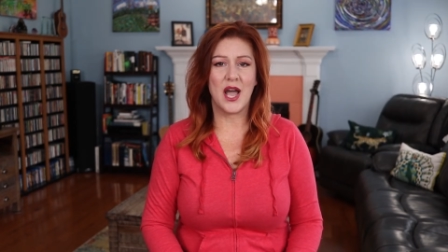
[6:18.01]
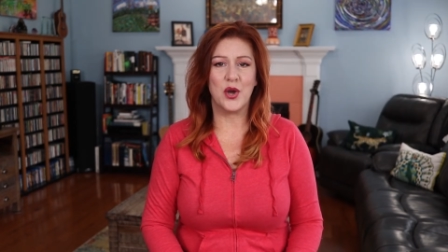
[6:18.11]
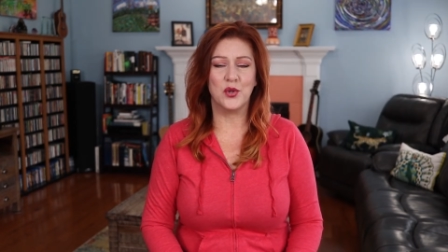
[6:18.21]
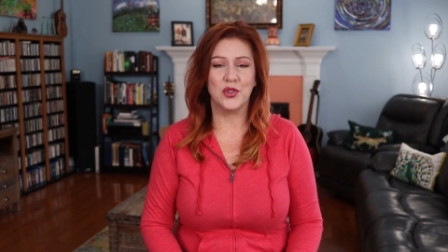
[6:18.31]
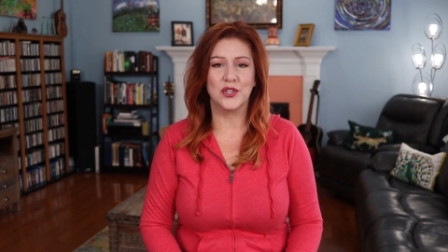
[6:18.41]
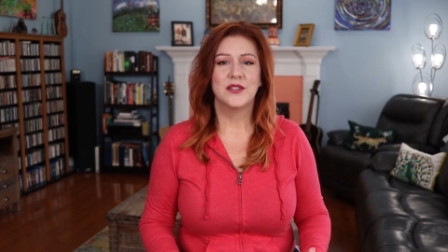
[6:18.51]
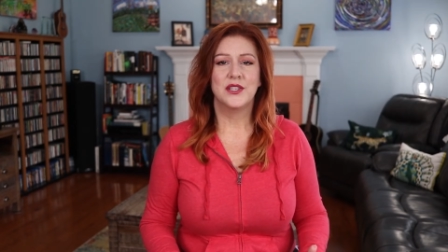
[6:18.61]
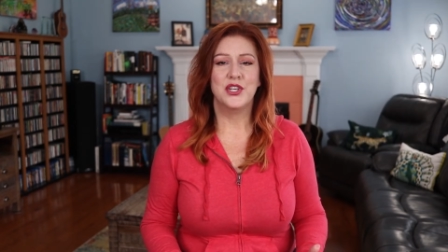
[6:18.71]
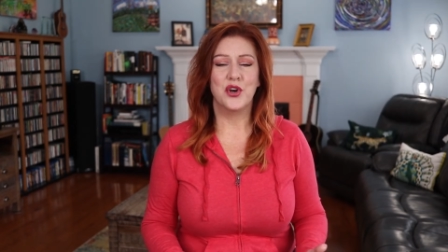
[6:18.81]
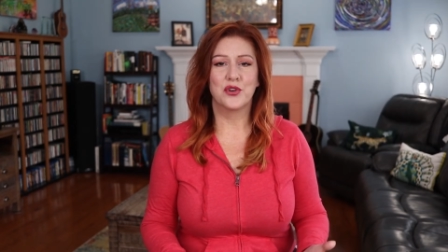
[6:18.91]
outlook.
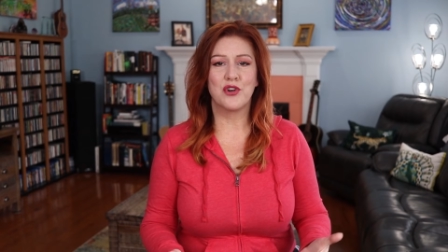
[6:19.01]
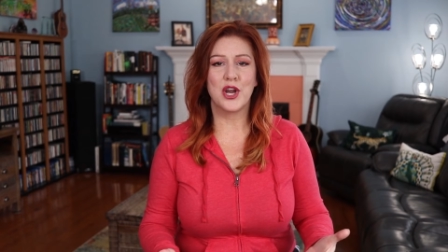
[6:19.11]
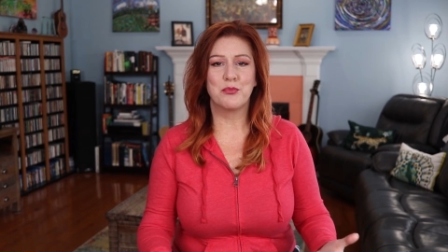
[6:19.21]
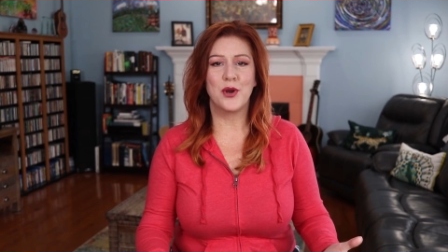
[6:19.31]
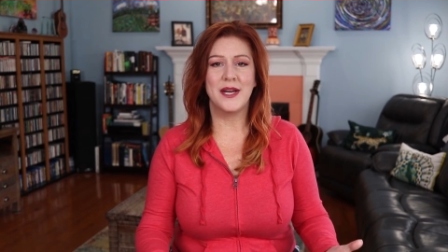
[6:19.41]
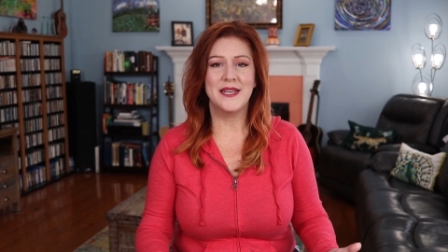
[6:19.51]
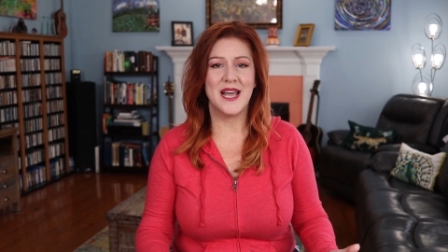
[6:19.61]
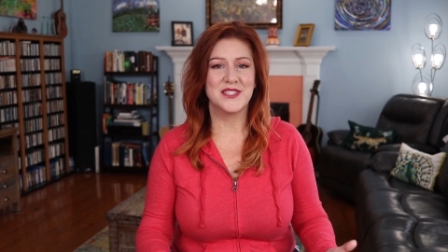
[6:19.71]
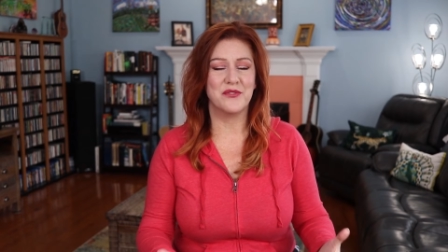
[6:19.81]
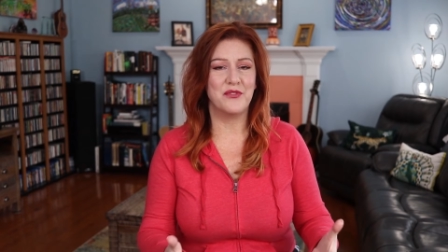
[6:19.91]
You know, Gregg Braden
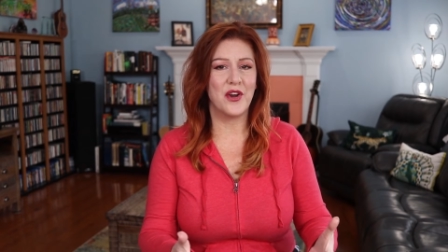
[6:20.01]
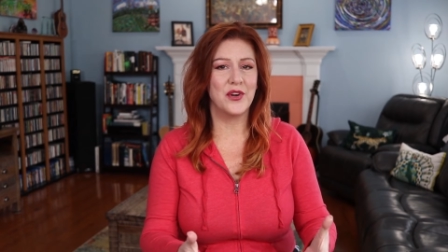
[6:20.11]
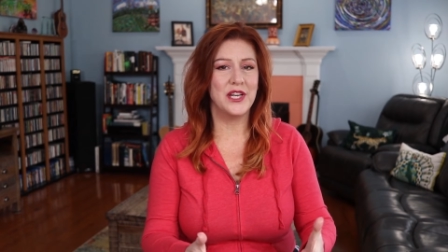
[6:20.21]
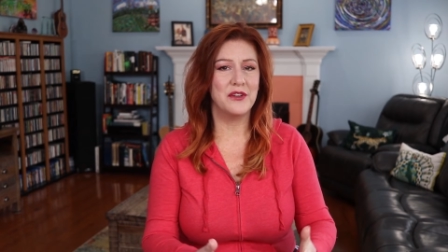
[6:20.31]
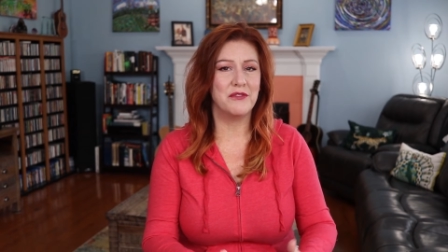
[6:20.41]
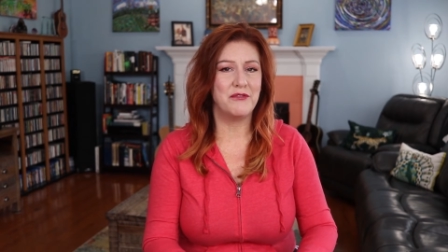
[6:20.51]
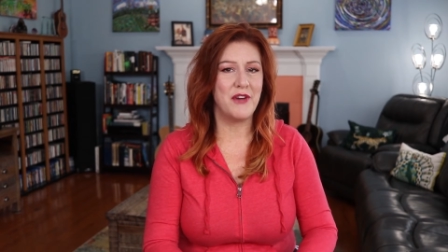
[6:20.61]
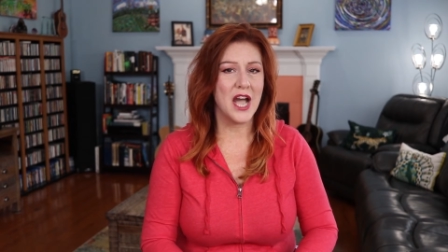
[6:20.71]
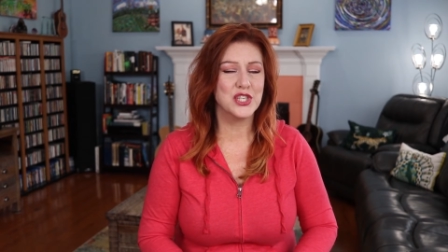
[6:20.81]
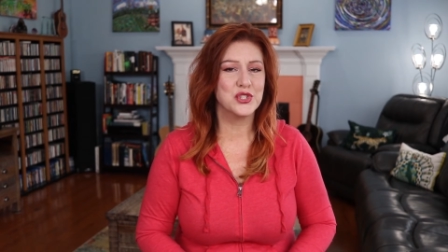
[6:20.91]
has a very
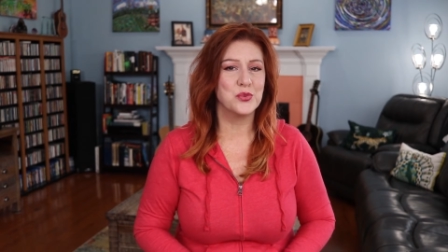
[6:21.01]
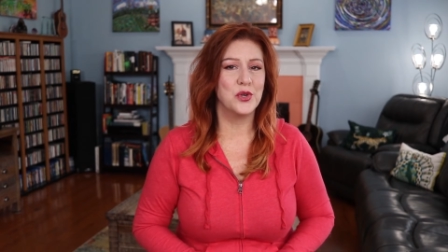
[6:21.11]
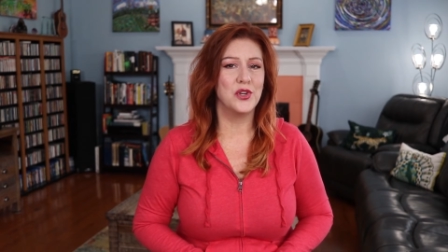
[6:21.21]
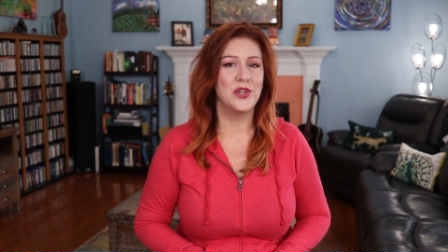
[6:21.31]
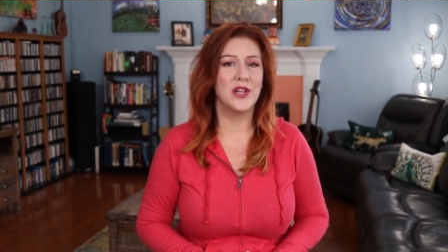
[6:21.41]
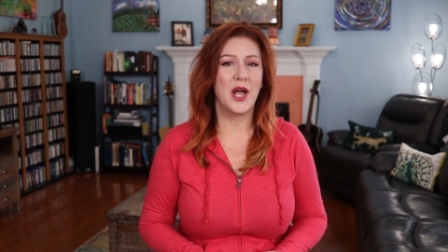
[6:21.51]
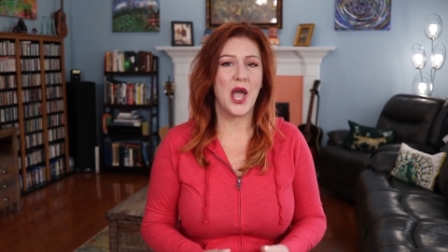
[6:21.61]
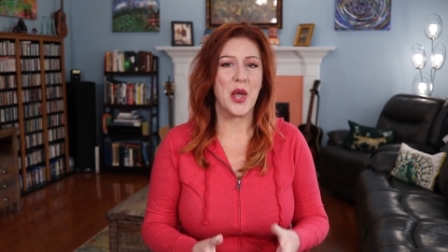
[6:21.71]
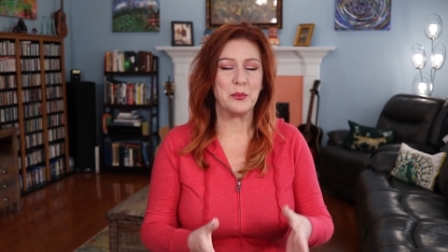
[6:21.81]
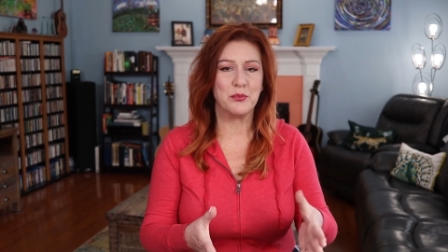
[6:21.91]
factual
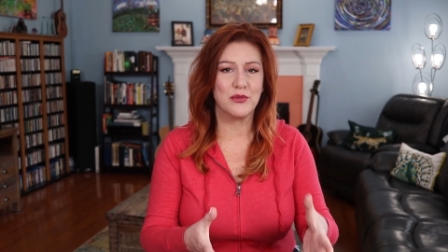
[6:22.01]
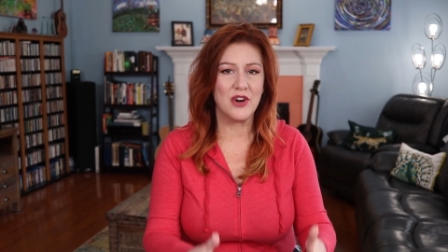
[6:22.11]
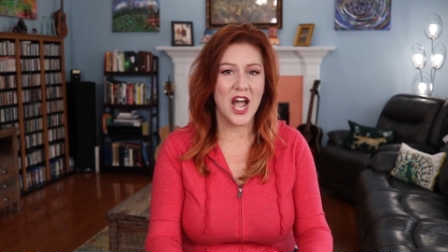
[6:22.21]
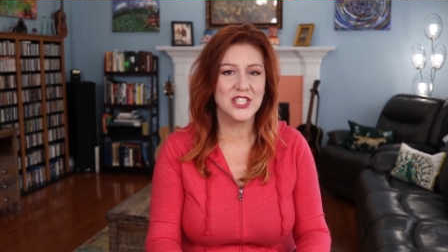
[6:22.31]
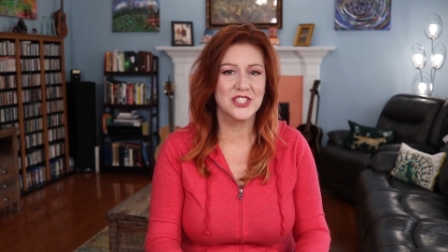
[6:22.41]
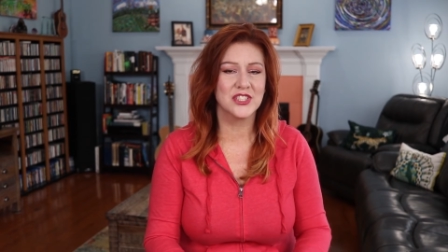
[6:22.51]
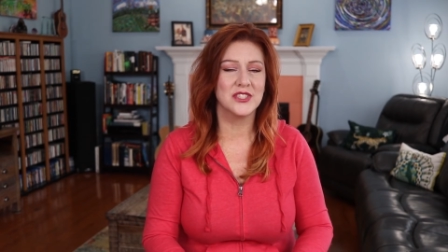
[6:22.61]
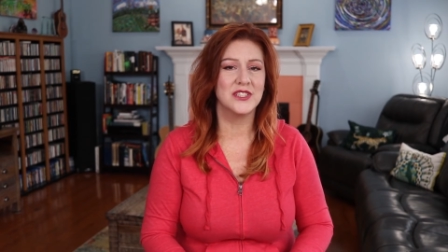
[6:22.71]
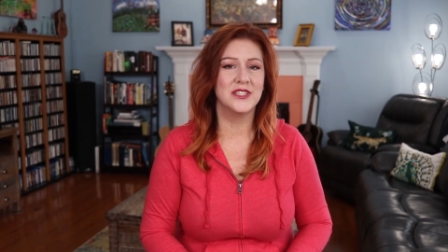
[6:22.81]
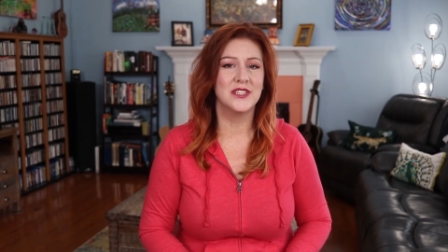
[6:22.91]
and
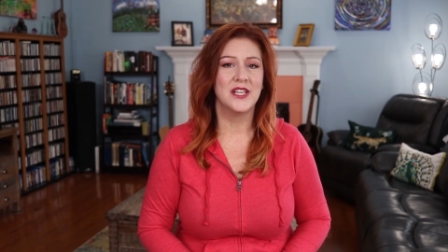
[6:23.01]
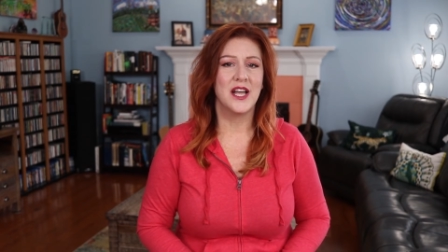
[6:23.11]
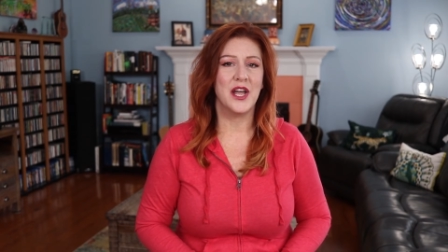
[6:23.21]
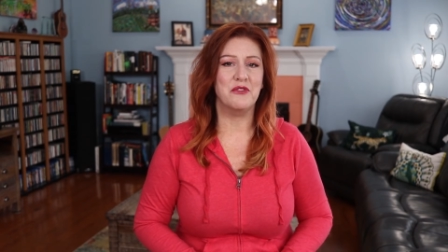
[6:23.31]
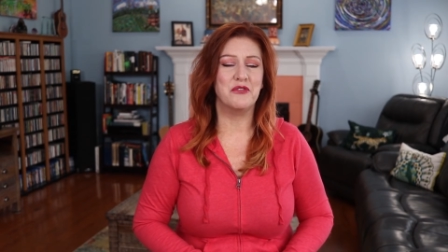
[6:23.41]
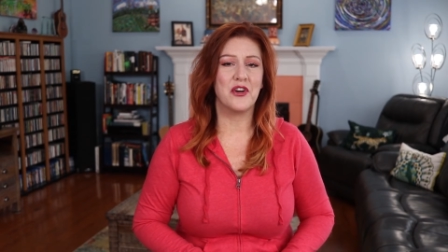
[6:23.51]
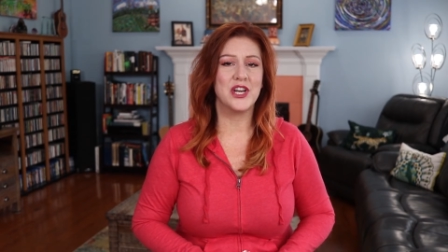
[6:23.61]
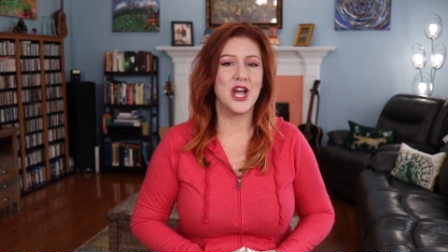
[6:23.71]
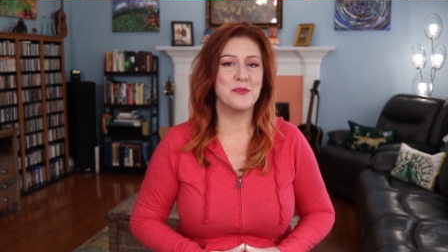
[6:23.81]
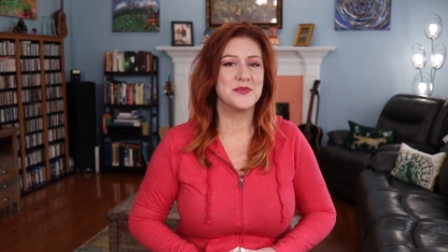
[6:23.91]
practical and
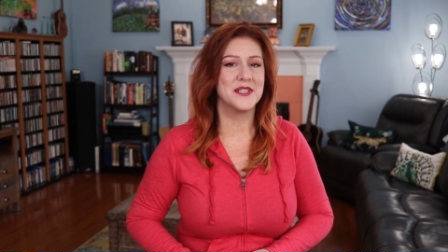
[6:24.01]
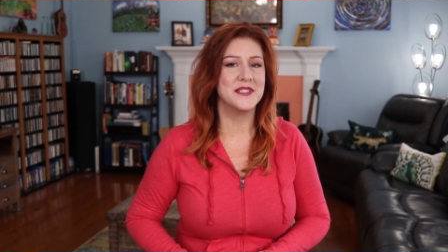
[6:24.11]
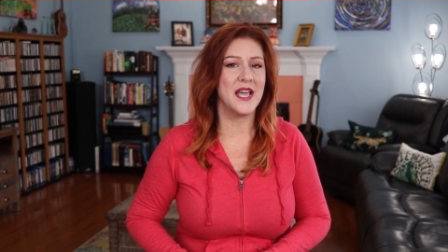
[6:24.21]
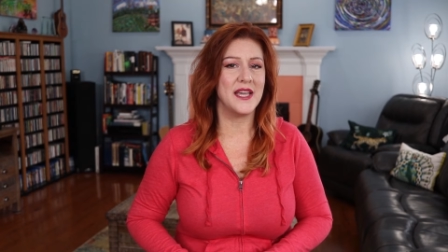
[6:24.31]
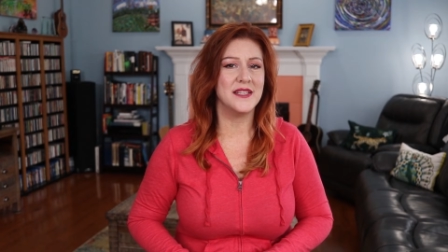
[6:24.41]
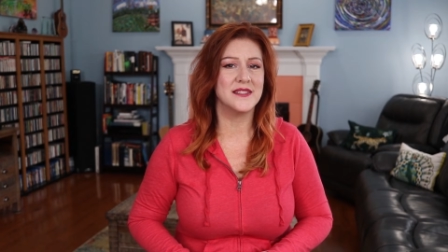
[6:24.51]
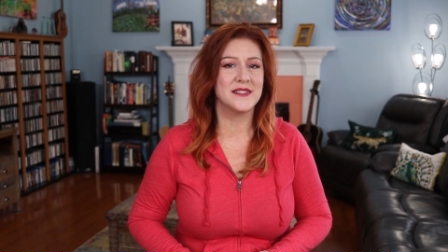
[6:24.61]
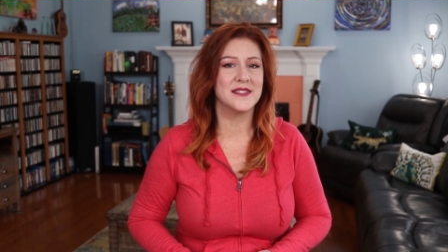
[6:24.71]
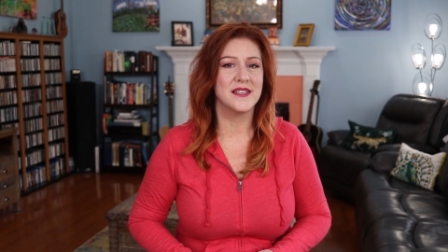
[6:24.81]
very up to date